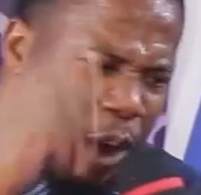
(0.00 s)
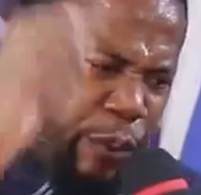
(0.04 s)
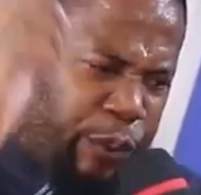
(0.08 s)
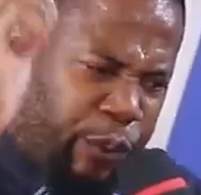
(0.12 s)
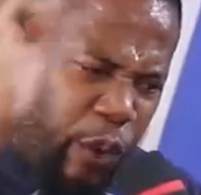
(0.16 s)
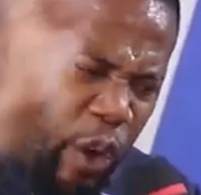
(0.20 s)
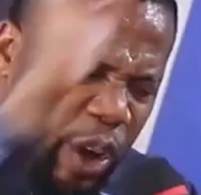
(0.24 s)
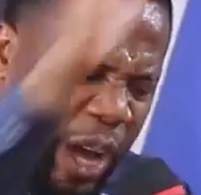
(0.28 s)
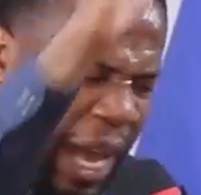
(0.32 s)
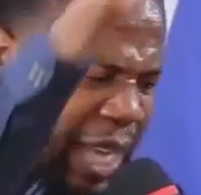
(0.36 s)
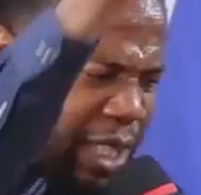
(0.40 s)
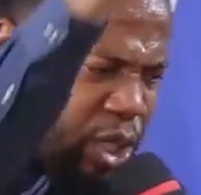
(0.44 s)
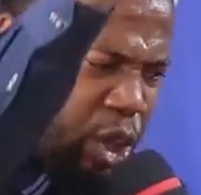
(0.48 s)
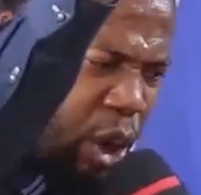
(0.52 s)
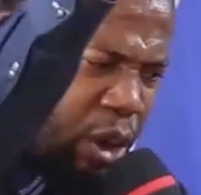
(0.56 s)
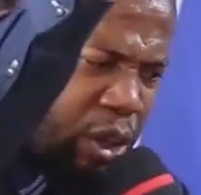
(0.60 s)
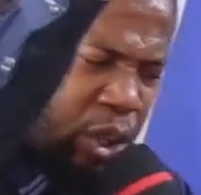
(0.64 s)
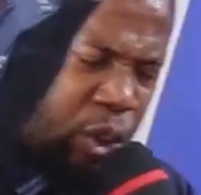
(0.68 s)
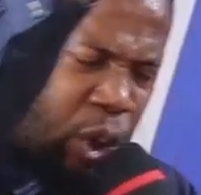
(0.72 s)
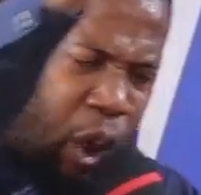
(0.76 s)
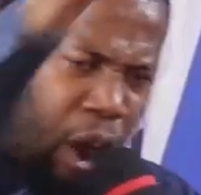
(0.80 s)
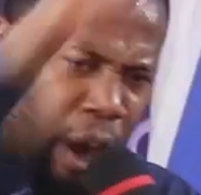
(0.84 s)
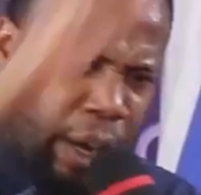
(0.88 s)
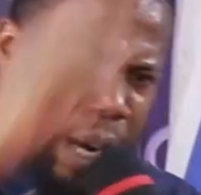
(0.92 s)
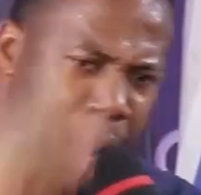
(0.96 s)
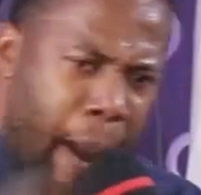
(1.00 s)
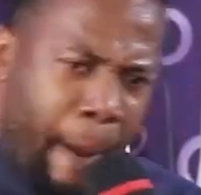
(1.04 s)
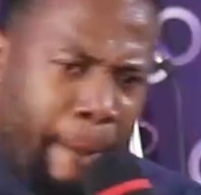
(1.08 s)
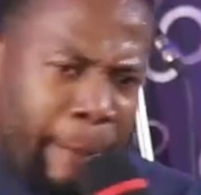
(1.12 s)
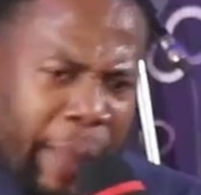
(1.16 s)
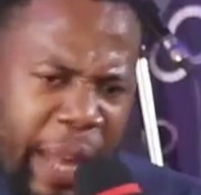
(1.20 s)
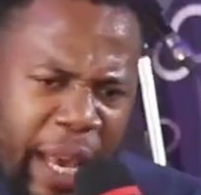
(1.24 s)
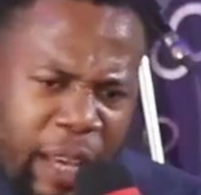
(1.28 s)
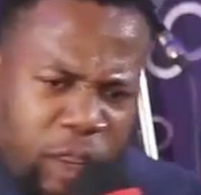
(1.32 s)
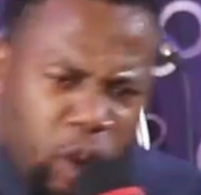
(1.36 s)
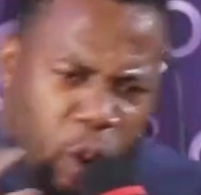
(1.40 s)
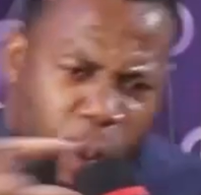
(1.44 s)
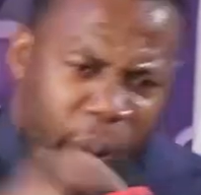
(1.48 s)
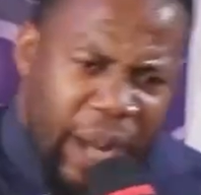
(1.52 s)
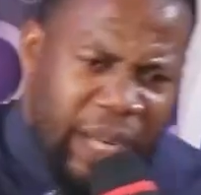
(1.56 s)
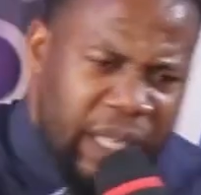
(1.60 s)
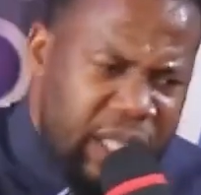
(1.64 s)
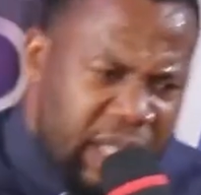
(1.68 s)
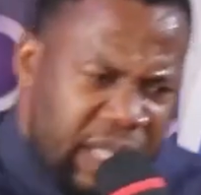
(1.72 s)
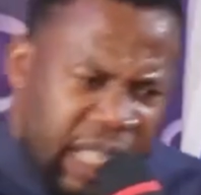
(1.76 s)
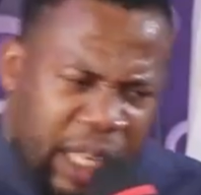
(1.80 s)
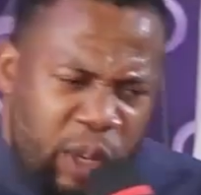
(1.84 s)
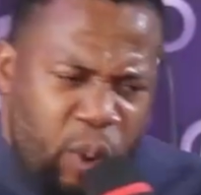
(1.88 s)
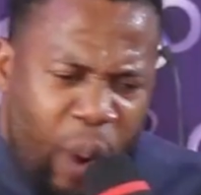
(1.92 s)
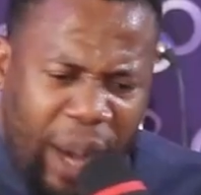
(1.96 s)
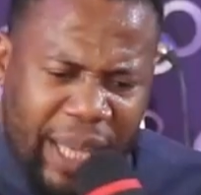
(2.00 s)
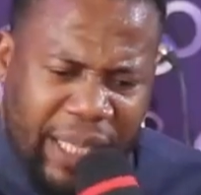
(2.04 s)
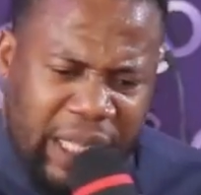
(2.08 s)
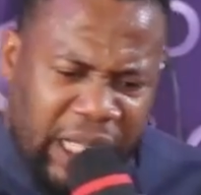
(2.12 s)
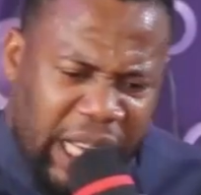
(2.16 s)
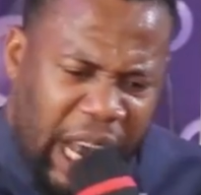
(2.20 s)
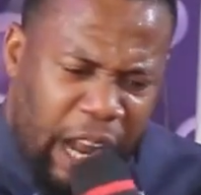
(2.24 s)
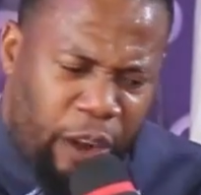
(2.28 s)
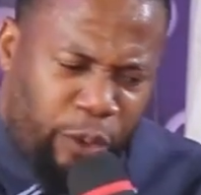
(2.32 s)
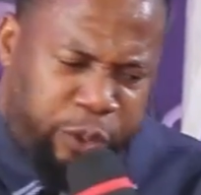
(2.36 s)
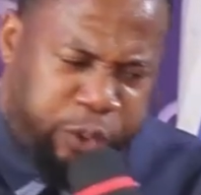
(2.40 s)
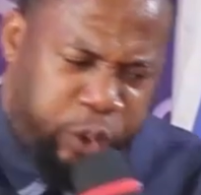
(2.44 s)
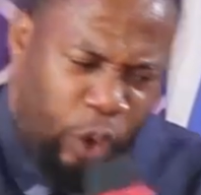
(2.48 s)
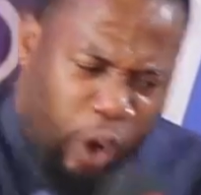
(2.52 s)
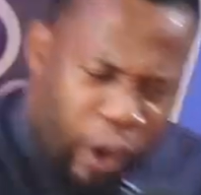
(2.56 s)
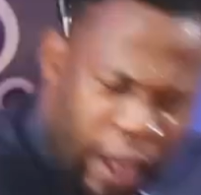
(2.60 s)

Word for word: focus on God, eh, you will see yourself oh,